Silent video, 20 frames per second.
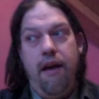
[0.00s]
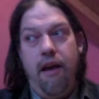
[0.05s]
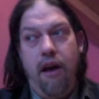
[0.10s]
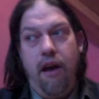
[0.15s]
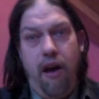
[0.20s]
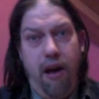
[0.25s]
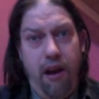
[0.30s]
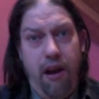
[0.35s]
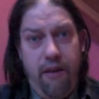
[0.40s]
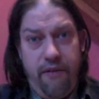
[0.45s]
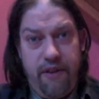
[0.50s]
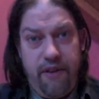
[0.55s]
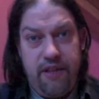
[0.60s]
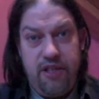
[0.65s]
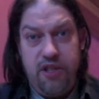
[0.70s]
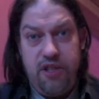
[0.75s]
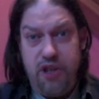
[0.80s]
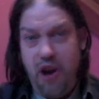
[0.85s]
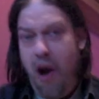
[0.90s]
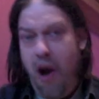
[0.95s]
all of us
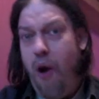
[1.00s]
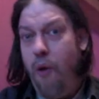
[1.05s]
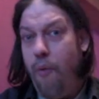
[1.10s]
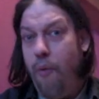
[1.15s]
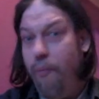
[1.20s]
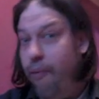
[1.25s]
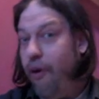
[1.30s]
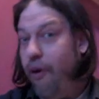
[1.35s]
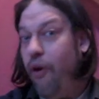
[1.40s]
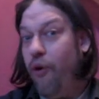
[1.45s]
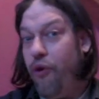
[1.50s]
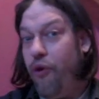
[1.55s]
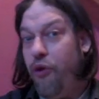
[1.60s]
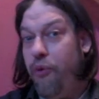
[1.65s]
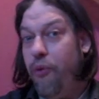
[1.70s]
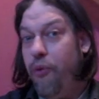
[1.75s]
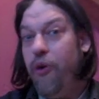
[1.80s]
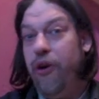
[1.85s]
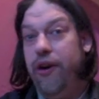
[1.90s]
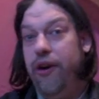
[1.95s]
know both
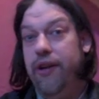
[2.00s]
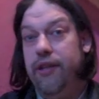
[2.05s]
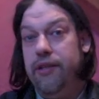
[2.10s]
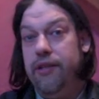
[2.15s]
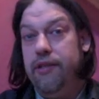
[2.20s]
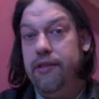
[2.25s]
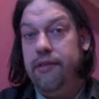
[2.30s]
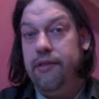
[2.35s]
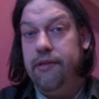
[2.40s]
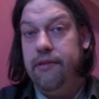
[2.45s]
worlds,